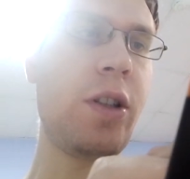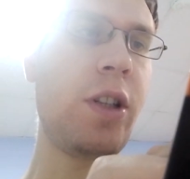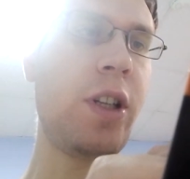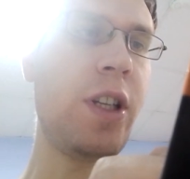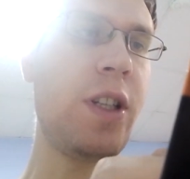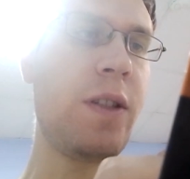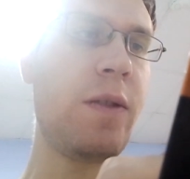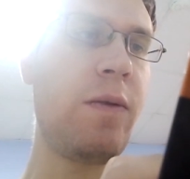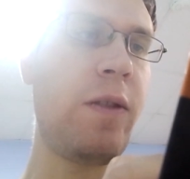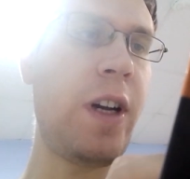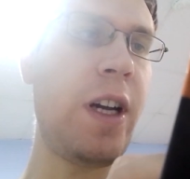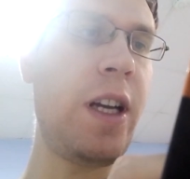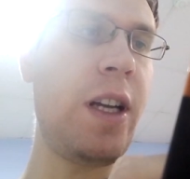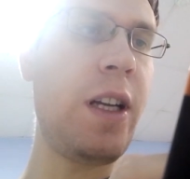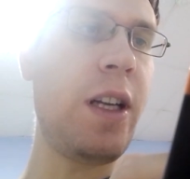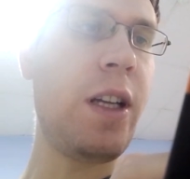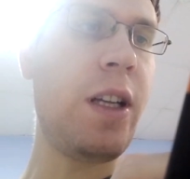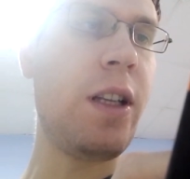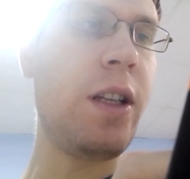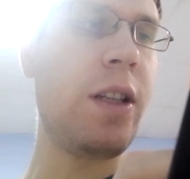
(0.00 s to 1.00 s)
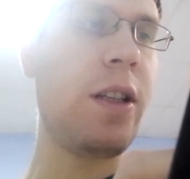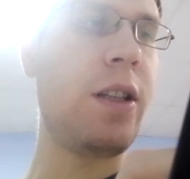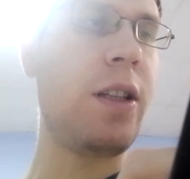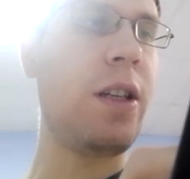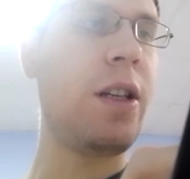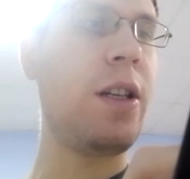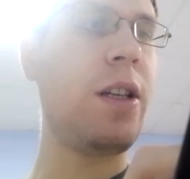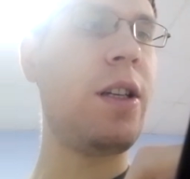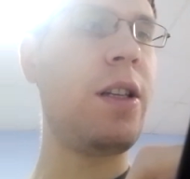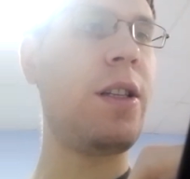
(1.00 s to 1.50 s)
his way and
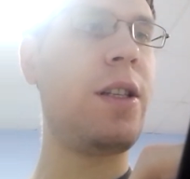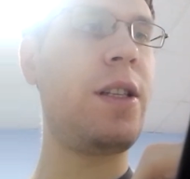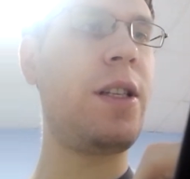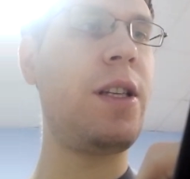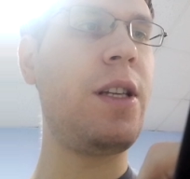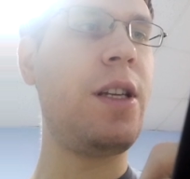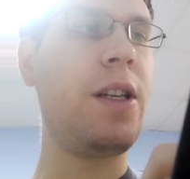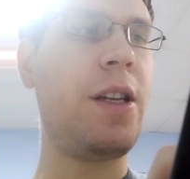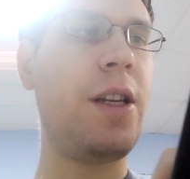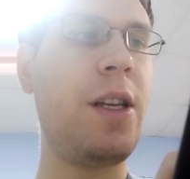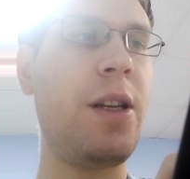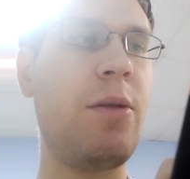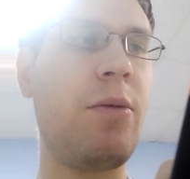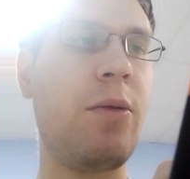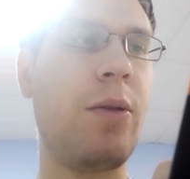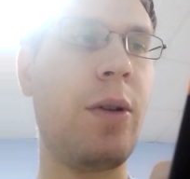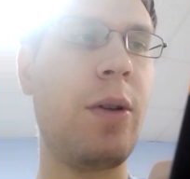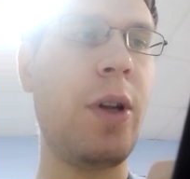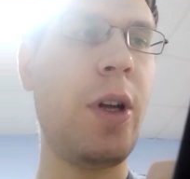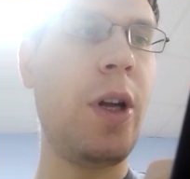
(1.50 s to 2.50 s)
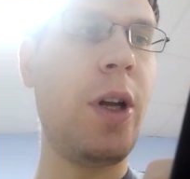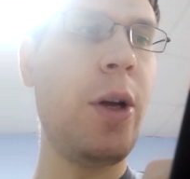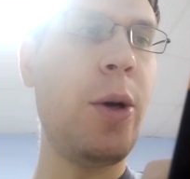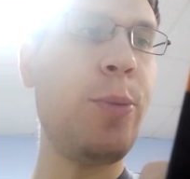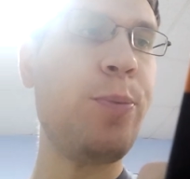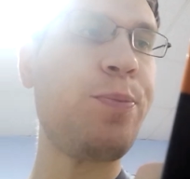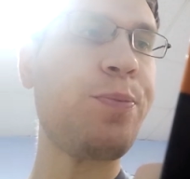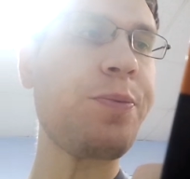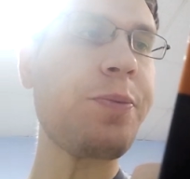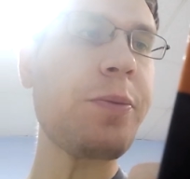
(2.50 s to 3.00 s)
see him.
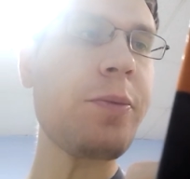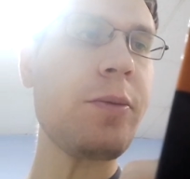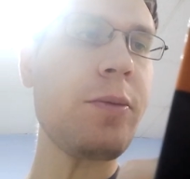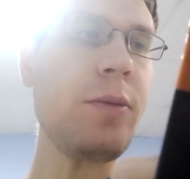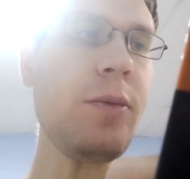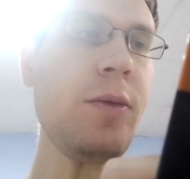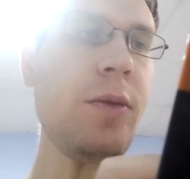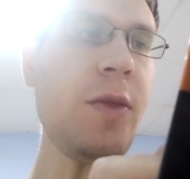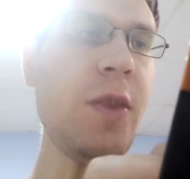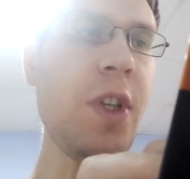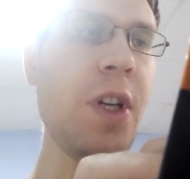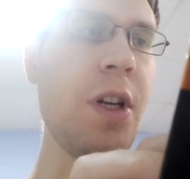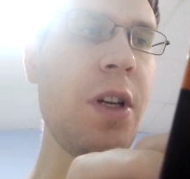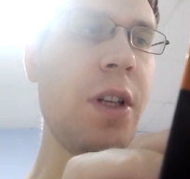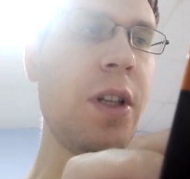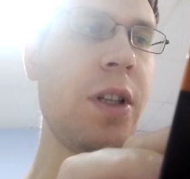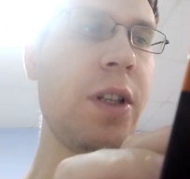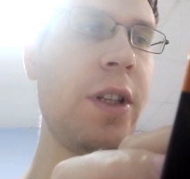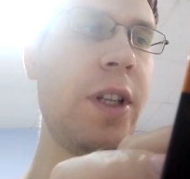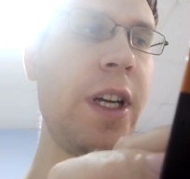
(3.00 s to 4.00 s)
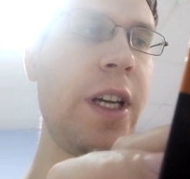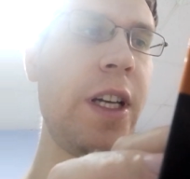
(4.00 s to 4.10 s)
And they